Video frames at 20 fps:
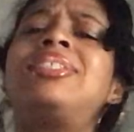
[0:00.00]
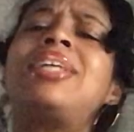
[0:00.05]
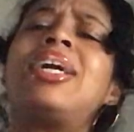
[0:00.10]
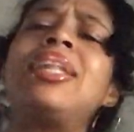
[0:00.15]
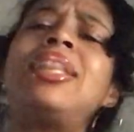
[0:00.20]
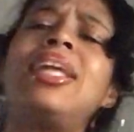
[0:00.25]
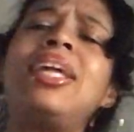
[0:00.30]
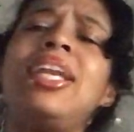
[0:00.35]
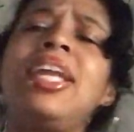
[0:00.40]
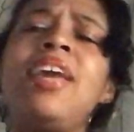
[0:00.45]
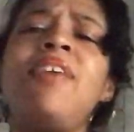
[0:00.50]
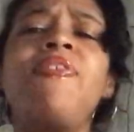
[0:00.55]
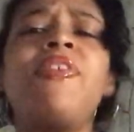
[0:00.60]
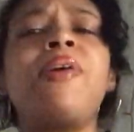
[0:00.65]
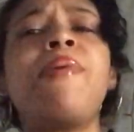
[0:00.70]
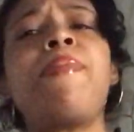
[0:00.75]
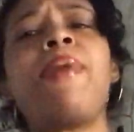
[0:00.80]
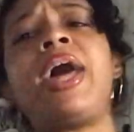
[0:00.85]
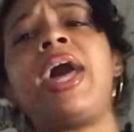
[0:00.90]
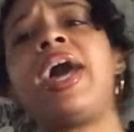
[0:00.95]
nothing
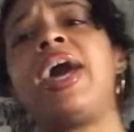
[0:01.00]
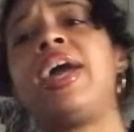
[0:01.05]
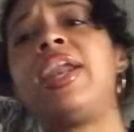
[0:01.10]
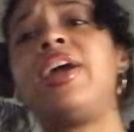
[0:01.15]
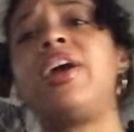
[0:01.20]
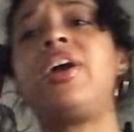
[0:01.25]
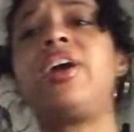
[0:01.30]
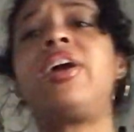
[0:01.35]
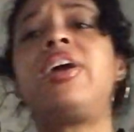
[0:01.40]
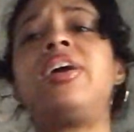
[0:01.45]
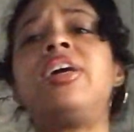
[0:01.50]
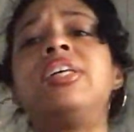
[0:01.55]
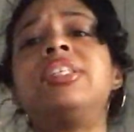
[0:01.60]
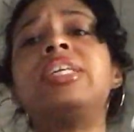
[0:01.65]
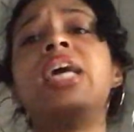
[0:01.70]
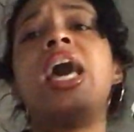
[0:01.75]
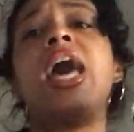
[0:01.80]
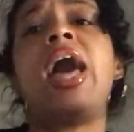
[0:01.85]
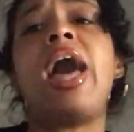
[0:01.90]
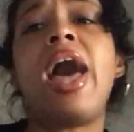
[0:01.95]
even matters
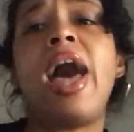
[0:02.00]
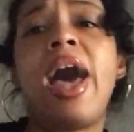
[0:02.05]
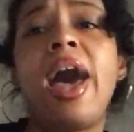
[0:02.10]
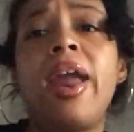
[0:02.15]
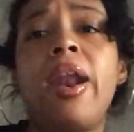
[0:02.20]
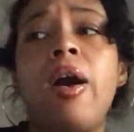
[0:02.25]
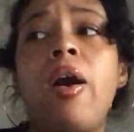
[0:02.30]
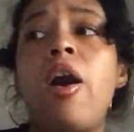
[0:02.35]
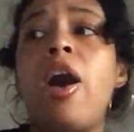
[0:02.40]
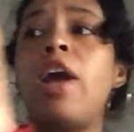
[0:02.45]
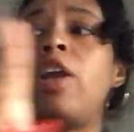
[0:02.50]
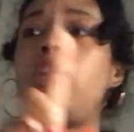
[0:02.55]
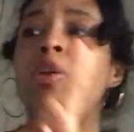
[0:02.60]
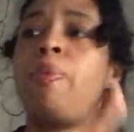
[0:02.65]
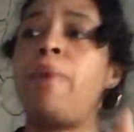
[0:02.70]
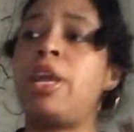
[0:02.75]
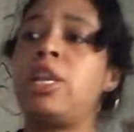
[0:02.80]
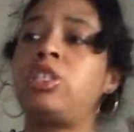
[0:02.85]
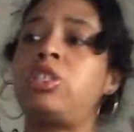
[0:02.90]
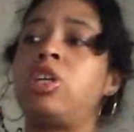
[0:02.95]
at all. And you
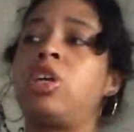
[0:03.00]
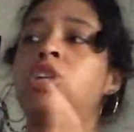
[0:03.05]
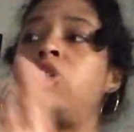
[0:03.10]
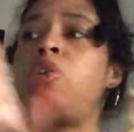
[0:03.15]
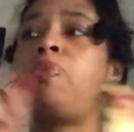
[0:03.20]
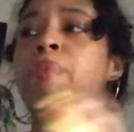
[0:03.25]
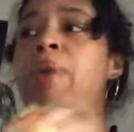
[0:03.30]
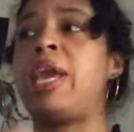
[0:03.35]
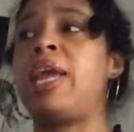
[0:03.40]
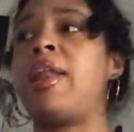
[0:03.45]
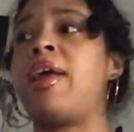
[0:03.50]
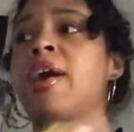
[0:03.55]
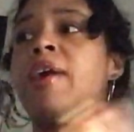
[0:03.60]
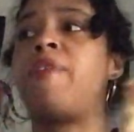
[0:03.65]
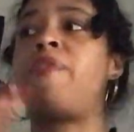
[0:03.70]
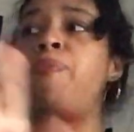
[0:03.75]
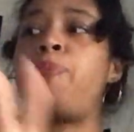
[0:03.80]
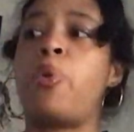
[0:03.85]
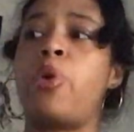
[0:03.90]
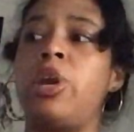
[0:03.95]
made a
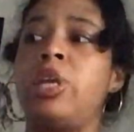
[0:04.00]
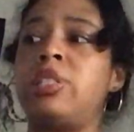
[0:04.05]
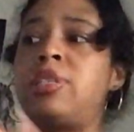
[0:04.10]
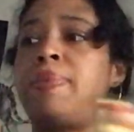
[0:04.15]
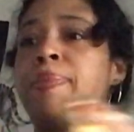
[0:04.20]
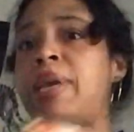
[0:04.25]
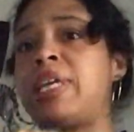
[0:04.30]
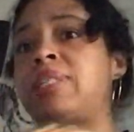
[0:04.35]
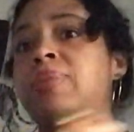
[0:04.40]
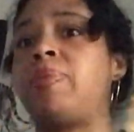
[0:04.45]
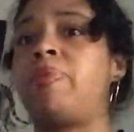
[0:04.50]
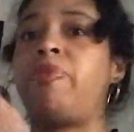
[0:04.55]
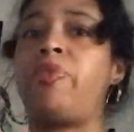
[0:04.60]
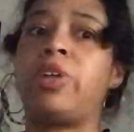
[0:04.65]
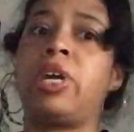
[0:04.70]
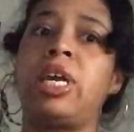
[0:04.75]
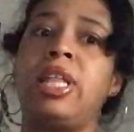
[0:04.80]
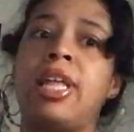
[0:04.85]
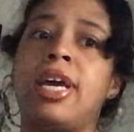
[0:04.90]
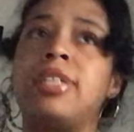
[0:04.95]
point to make someone
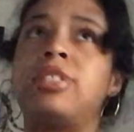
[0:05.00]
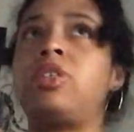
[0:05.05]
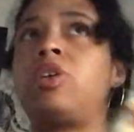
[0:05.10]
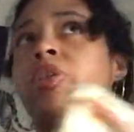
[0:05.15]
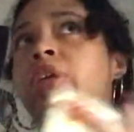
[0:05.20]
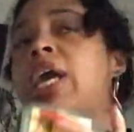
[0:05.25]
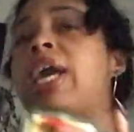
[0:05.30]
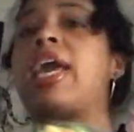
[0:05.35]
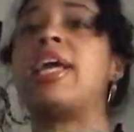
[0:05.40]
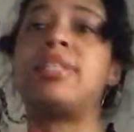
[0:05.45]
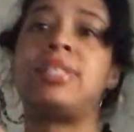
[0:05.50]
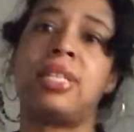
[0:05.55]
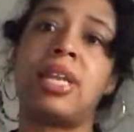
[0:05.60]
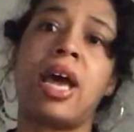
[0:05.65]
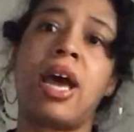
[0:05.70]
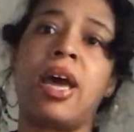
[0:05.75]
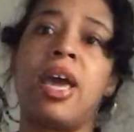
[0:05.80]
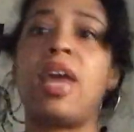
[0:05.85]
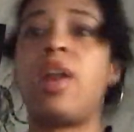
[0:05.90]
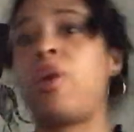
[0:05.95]
feel like that. So like, it's
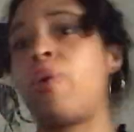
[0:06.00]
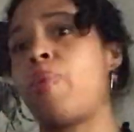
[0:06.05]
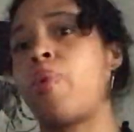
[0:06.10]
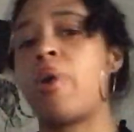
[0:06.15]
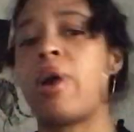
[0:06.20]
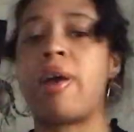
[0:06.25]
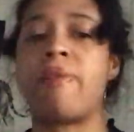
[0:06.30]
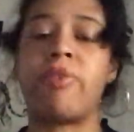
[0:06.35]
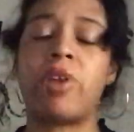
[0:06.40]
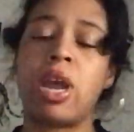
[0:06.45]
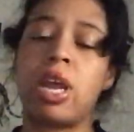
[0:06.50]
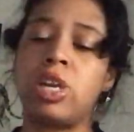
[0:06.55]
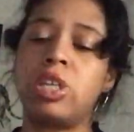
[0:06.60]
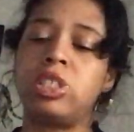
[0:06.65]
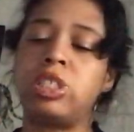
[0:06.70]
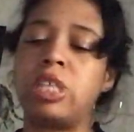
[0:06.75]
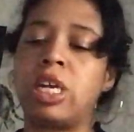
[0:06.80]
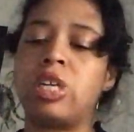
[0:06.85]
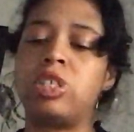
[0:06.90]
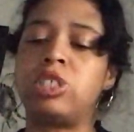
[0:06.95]
not, and it won't ever.
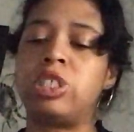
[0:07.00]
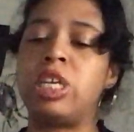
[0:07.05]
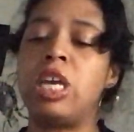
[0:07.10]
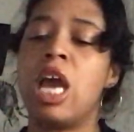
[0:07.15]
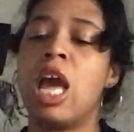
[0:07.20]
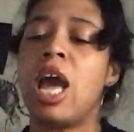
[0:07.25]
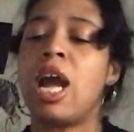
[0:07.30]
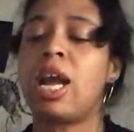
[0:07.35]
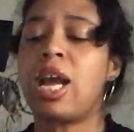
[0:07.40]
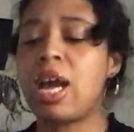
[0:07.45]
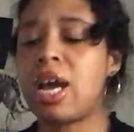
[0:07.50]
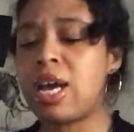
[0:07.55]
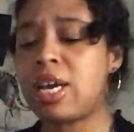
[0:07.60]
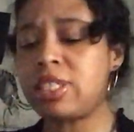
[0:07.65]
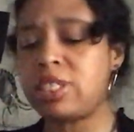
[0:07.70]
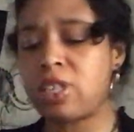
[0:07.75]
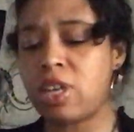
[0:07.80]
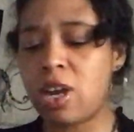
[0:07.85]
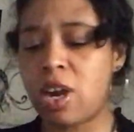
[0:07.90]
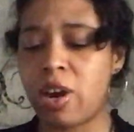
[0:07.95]
Energy, energy,
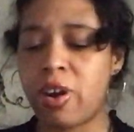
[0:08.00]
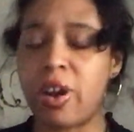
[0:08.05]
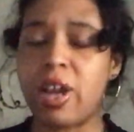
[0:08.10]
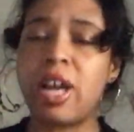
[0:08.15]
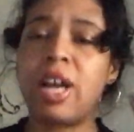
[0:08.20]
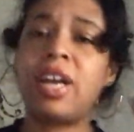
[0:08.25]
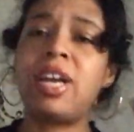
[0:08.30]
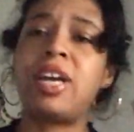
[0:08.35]
because you're a